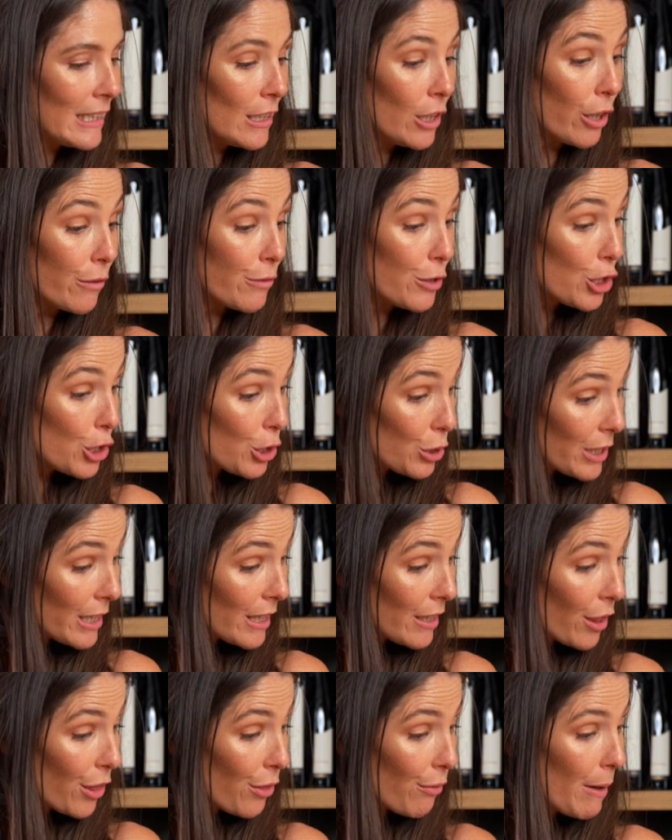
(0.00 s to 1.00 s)
of
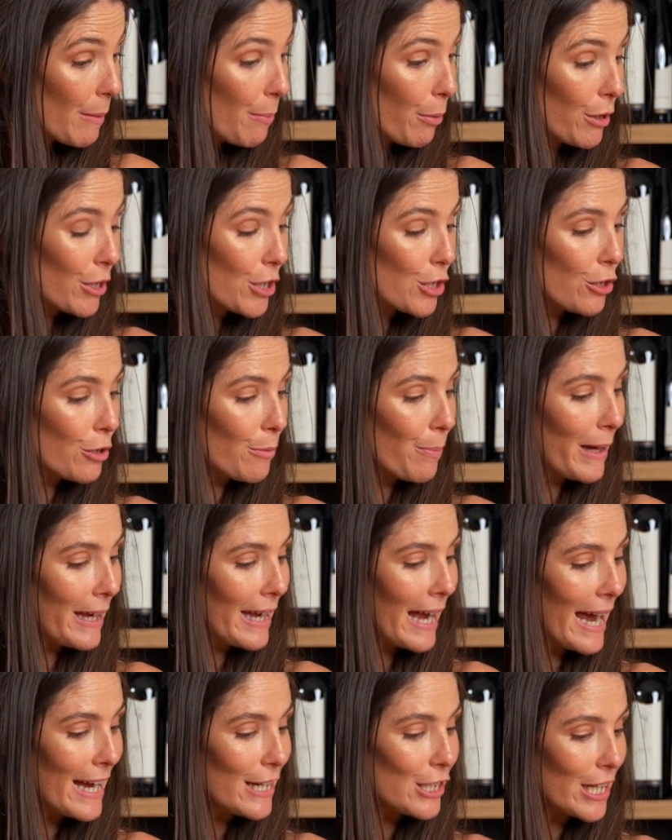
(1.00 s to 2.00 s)
sugar, 3.2
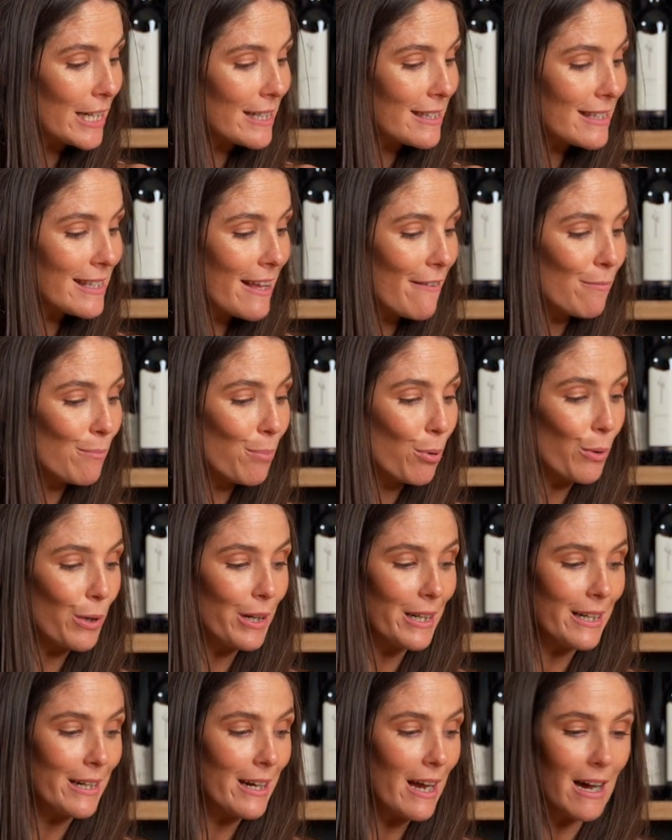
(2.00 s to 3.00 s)
pH and
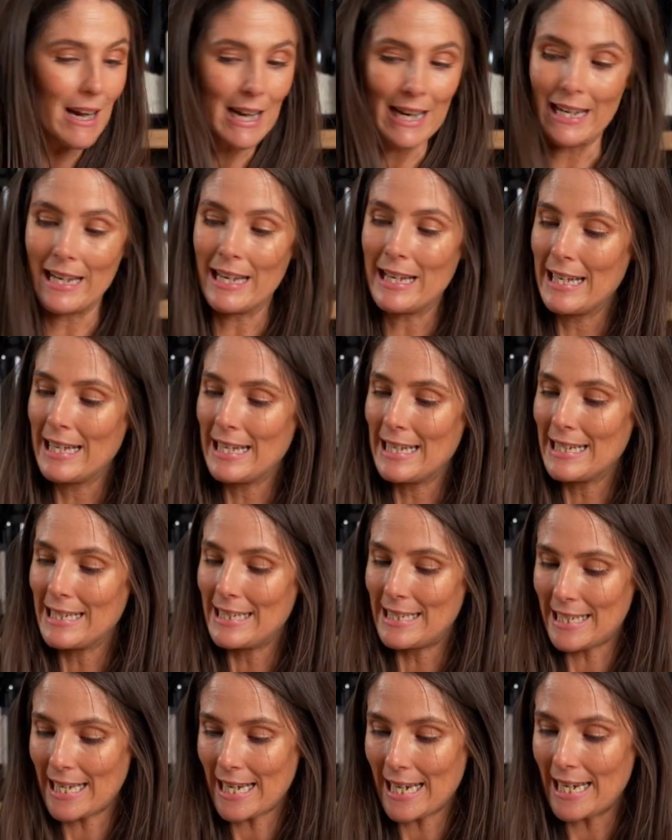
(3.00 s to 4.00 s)
7.9
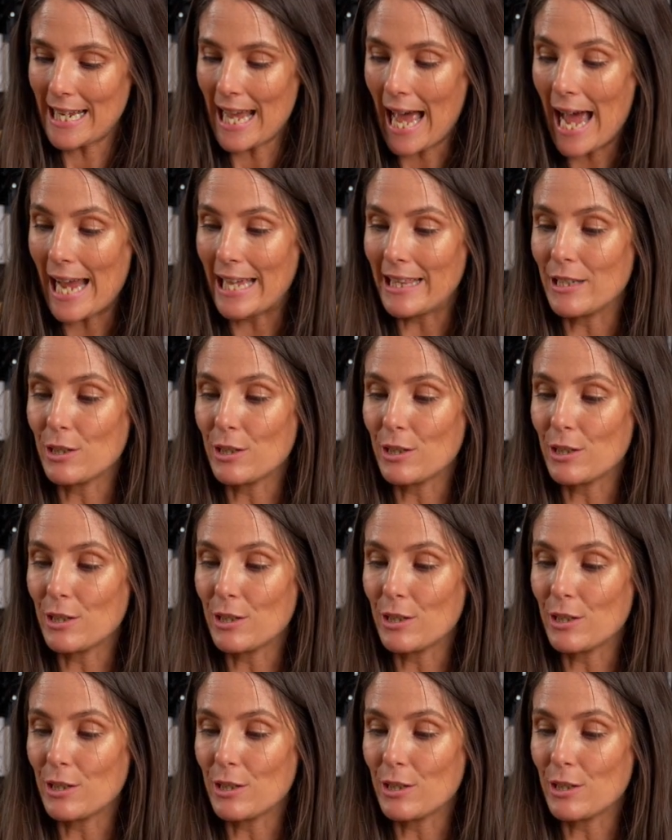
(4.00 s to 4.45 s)
TA.